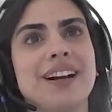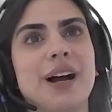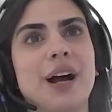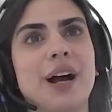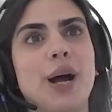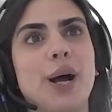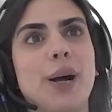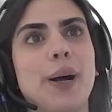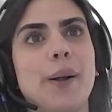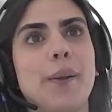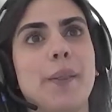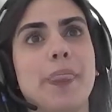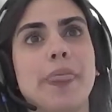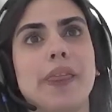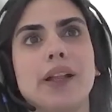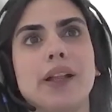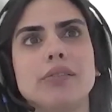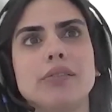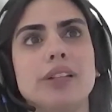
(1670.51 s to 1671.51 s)

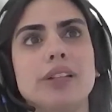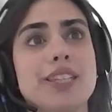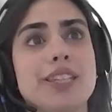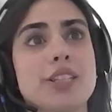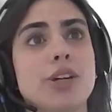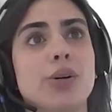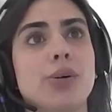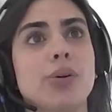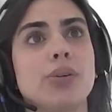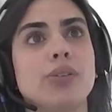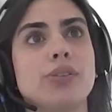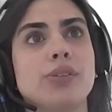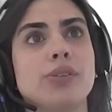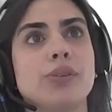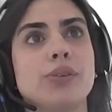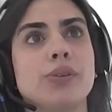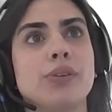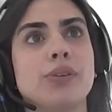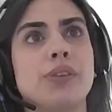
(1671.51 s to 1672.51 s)
Let's go
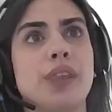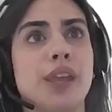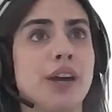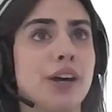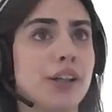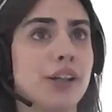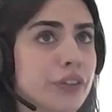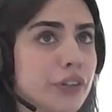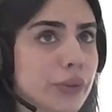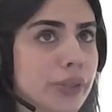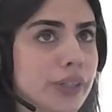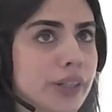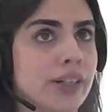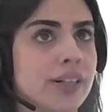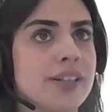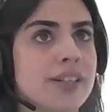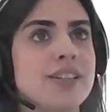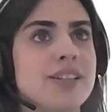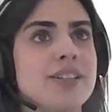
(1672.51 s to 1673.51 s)
to Theodore.
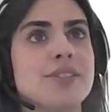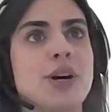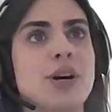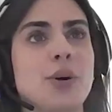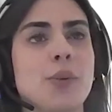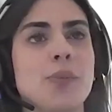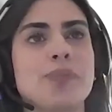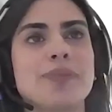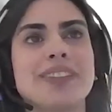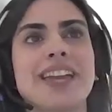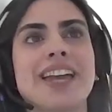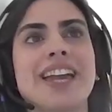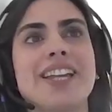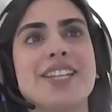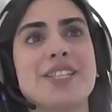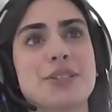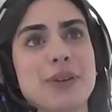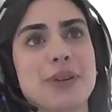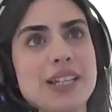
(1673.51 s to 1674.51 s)
So
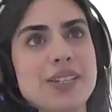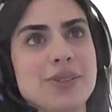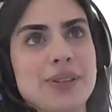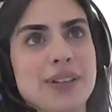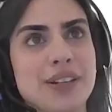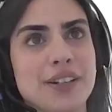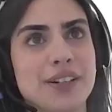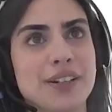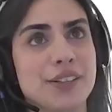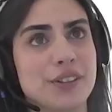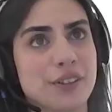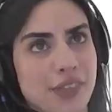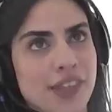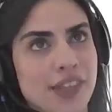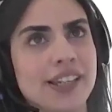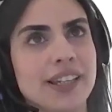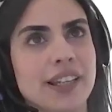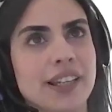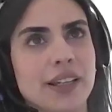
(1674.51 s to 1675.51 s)
it's great to hear your
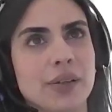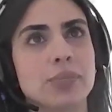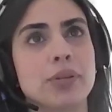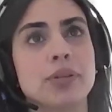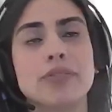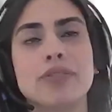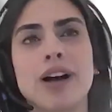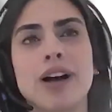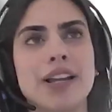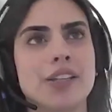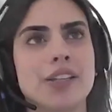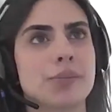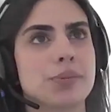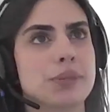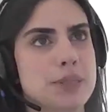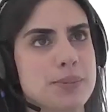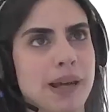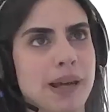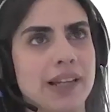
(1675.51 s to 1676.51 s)
thinking, provide your
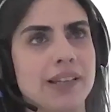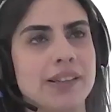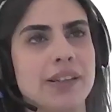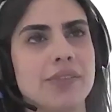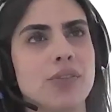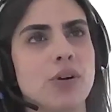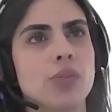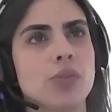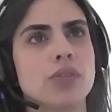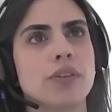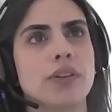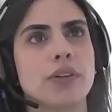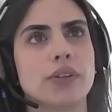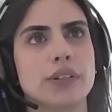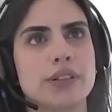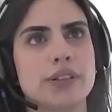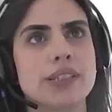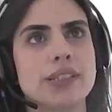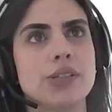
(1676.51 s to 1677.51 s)
perspective over the
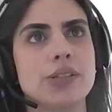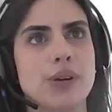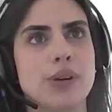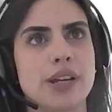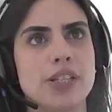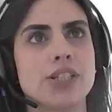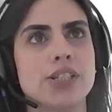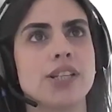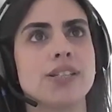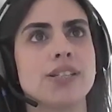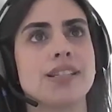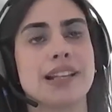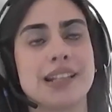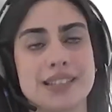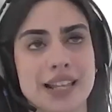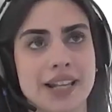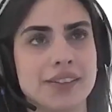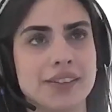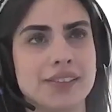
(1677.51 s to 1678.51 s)
current situations,
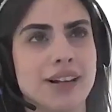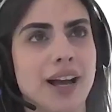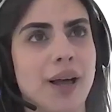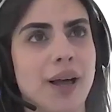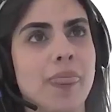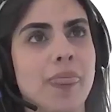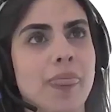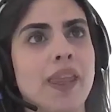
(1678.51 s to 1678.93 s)
etc.